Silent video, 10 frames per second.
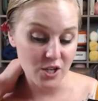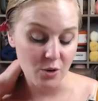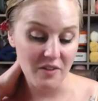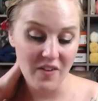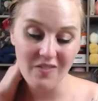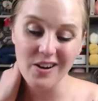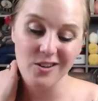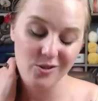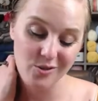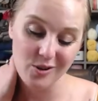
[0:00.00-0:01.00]
So my favorite
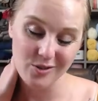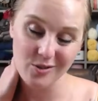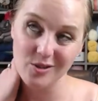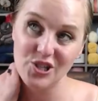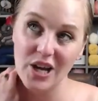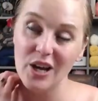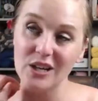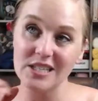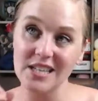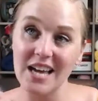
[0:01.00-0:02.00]
cr crochet
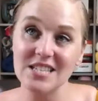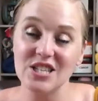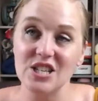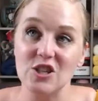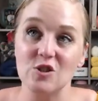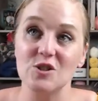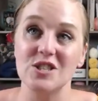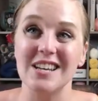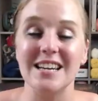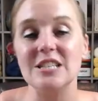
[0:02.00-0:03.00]
hook size to use
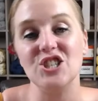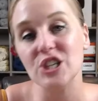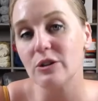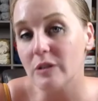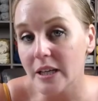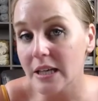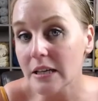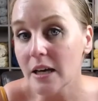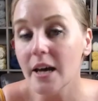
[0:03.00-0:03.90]
generally